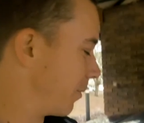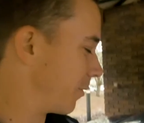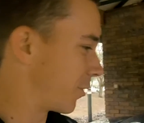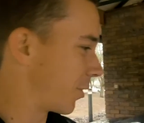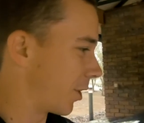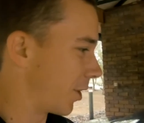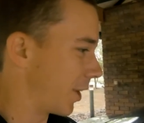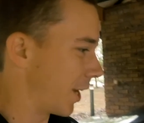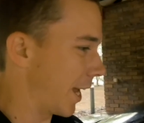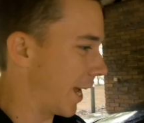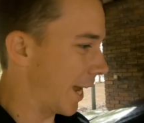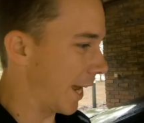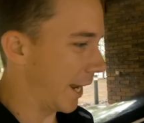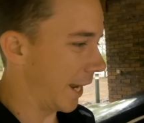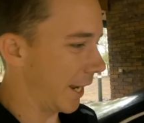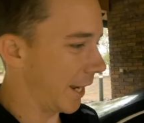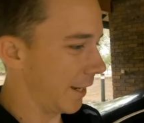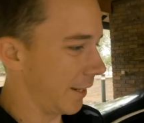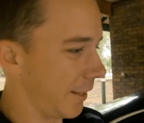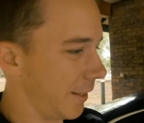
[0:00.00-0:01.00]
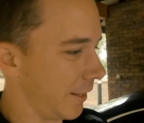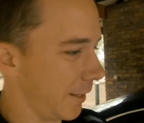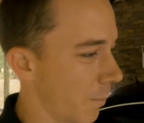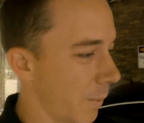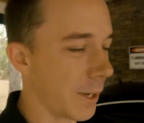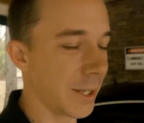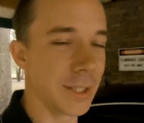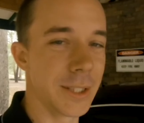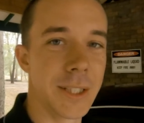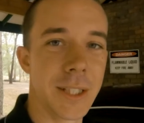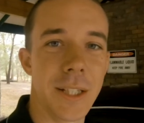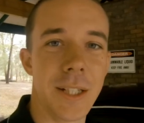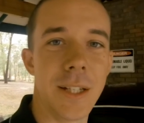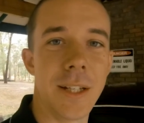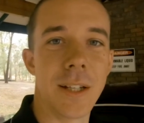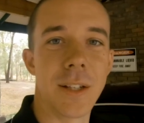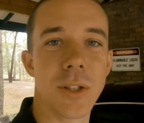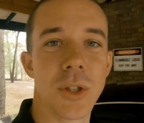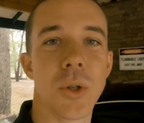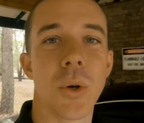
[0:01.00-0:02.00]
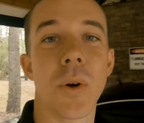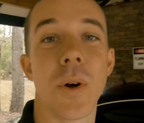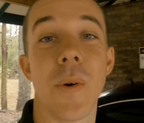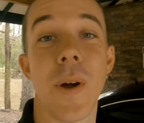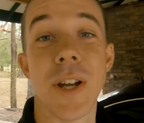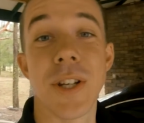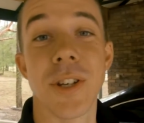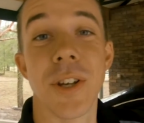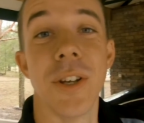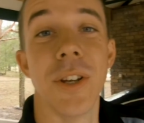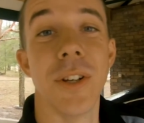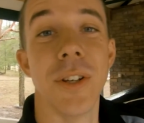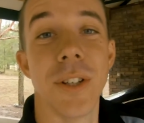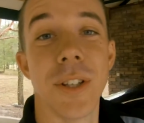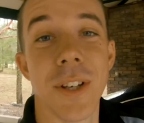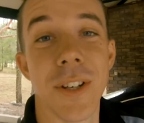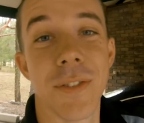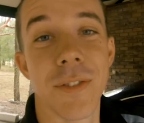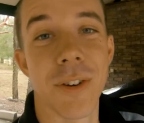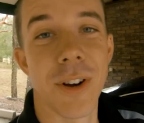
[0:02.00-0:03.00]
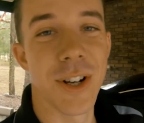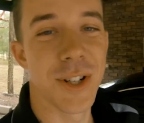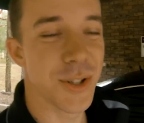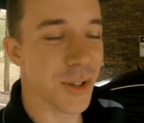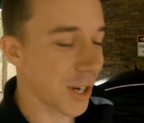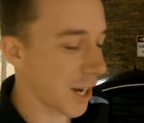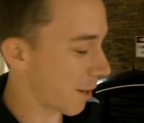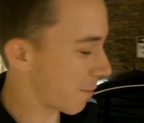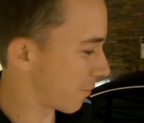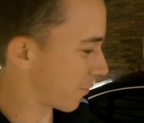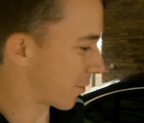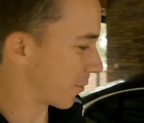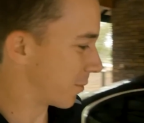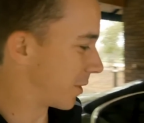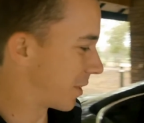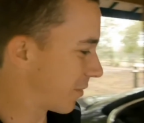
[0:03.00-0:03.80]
We've got a welded shorter ratio differential coming from